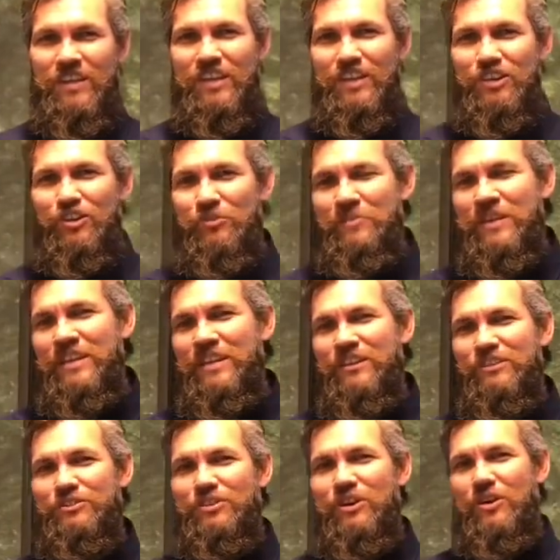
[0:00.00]
You know, many
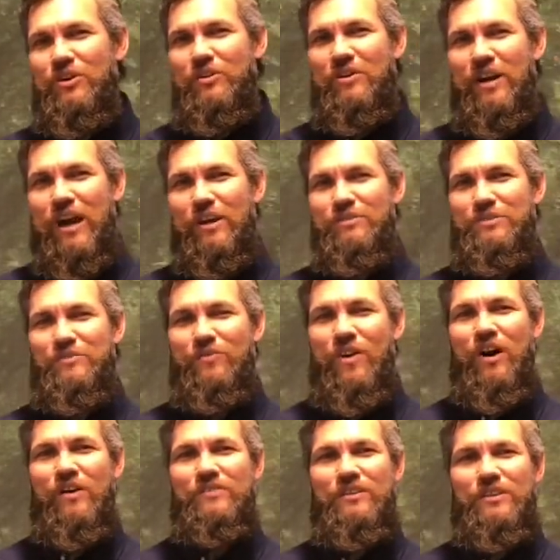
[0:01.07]
years ago, I was
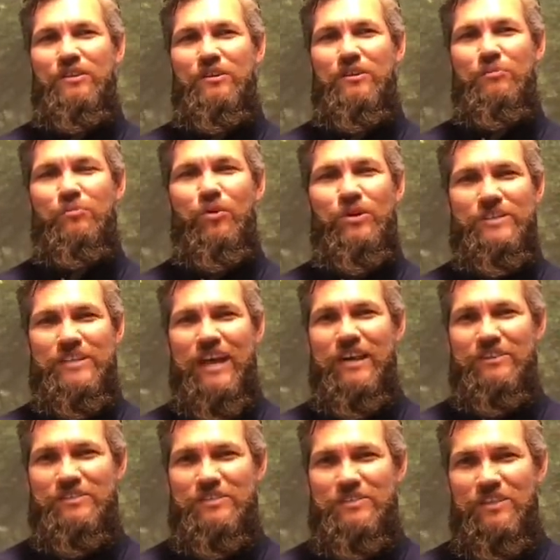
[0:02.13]
involved in the Boy
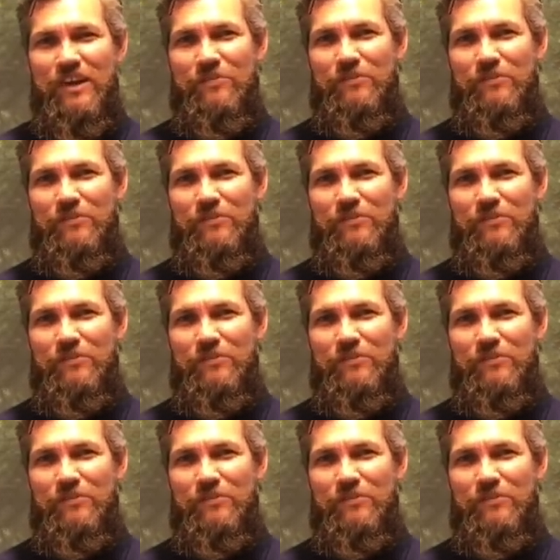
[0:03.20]
Scouts of